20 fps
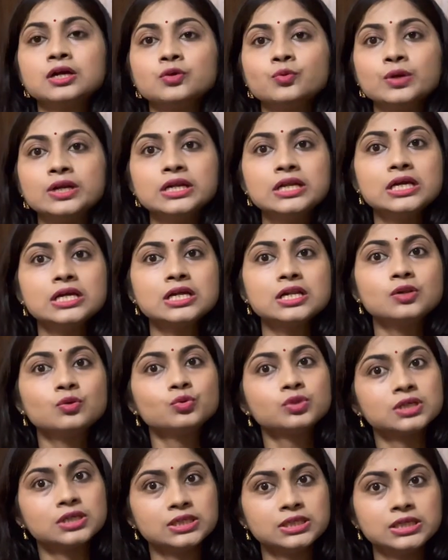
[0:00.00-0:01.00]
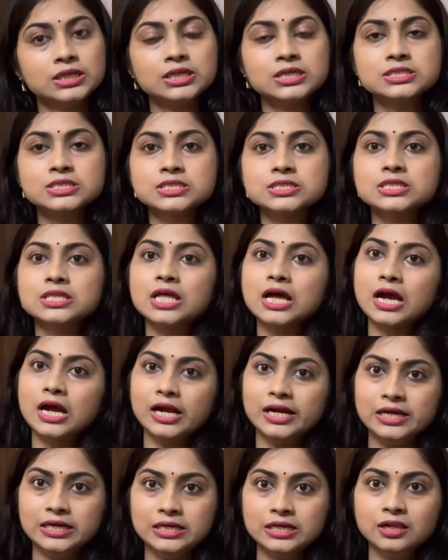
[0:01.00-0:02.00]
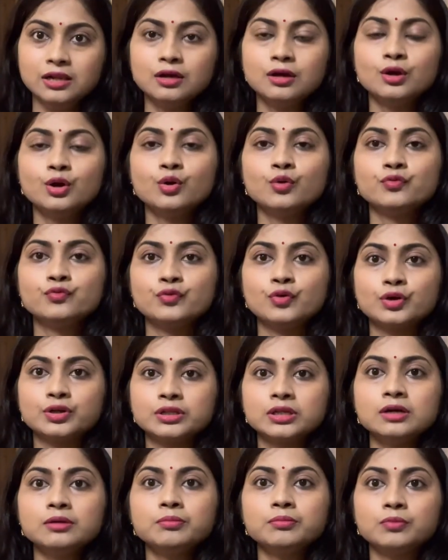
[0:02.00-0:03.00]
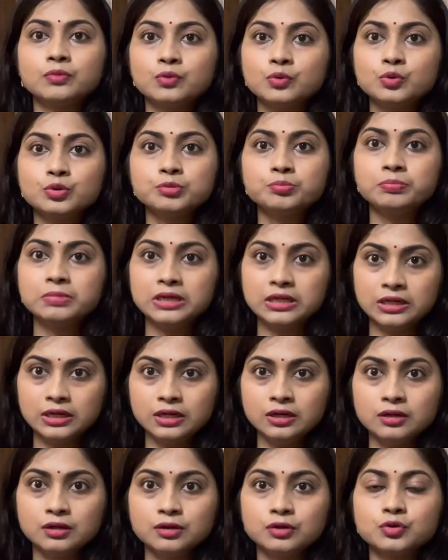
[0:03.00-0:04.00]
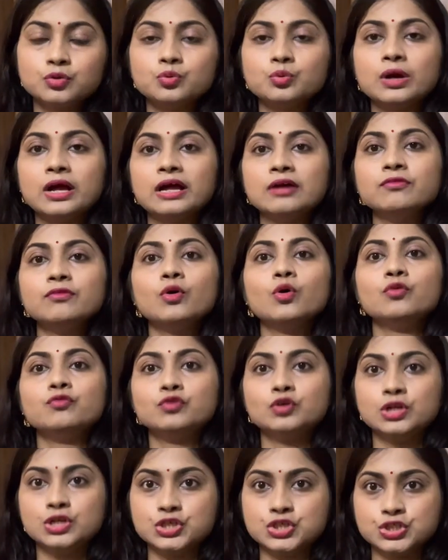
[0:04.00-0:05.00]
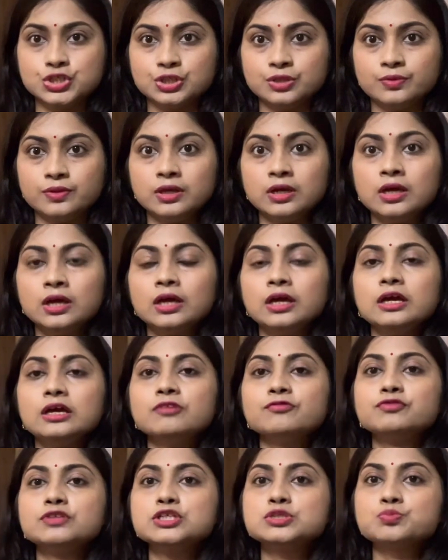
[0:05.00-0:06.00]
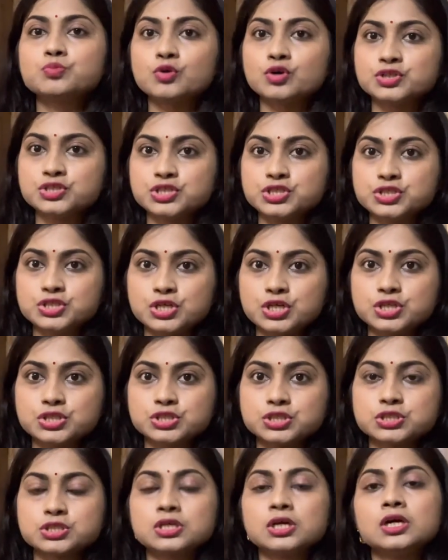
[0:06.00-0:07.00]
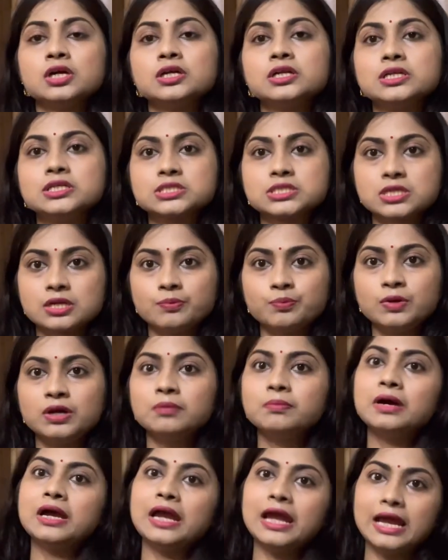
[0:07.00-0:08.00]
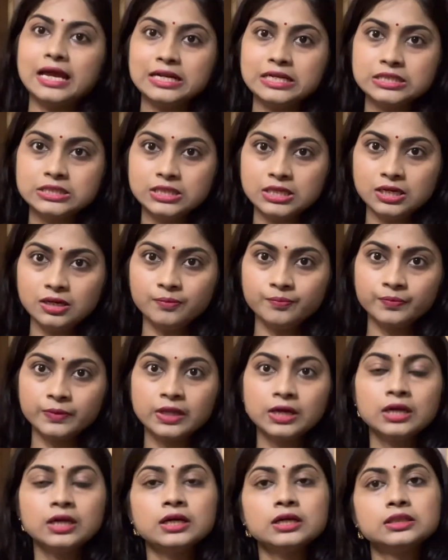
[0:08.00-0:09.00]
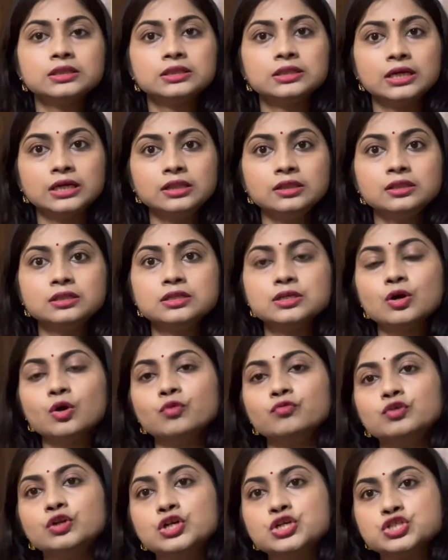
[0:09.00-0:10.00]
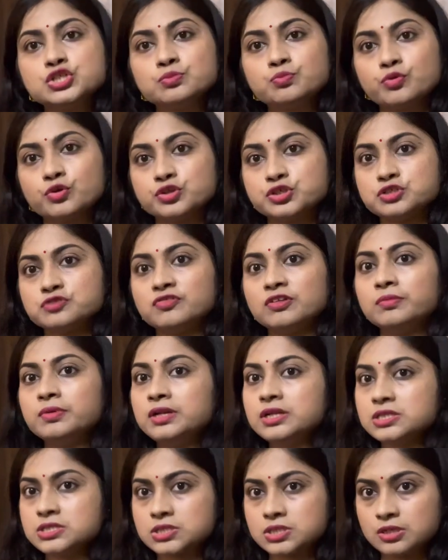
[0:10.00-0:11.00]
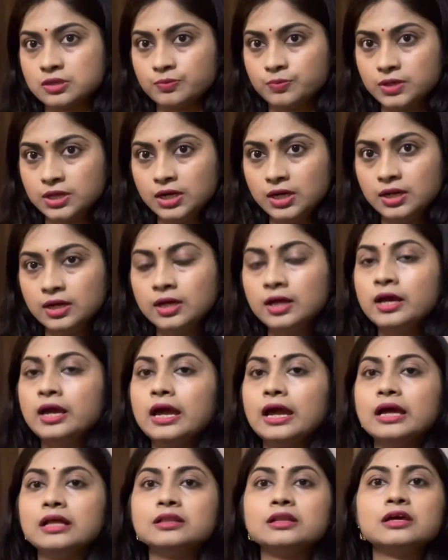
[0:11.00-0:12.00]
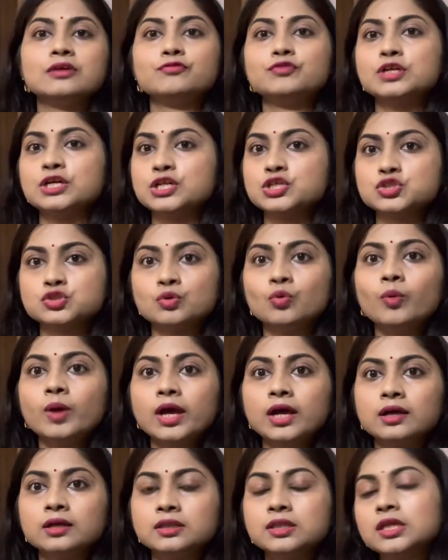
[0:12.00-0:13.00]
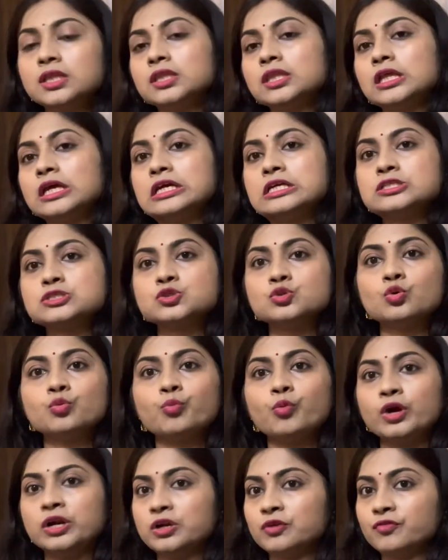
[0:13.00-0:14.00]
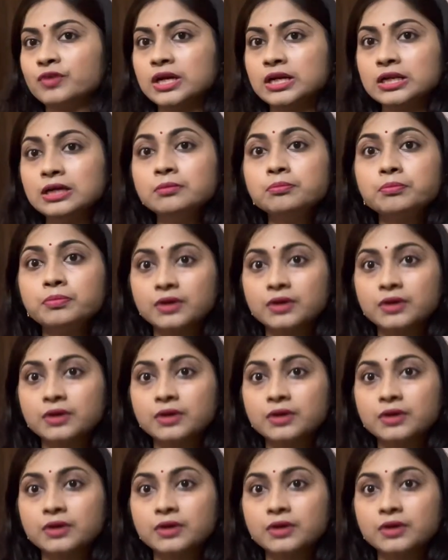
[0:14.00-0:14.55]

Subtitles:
28 to 30 days is ideal for the good period to have ovulation. If this process is disrupted by anything, then the ovulation process will be disrupted, and if there is no egg, then there is no point of getting